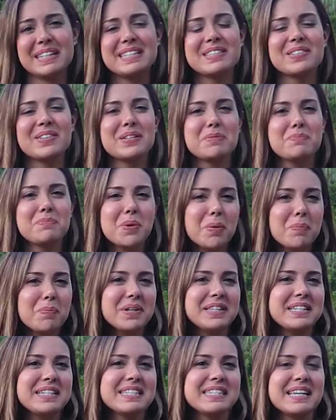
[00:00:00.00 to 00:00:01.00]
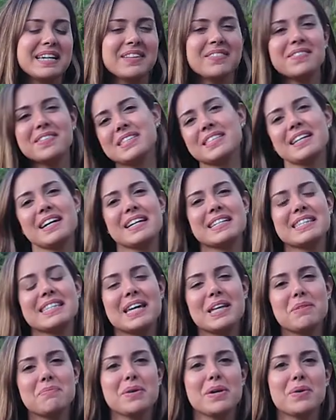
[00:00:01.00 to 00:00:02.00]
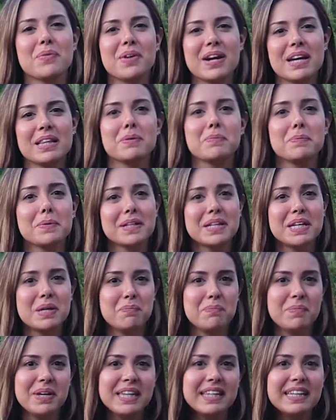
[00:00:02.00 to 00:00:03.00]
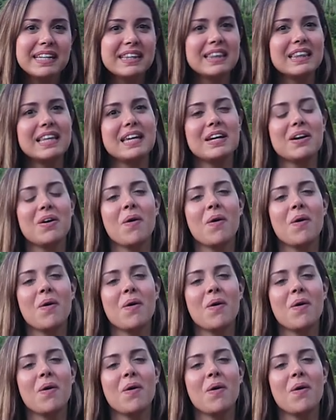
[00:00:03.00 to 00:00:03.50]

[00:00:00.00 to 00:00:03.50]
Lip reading: So the properties advertised can be available immediately,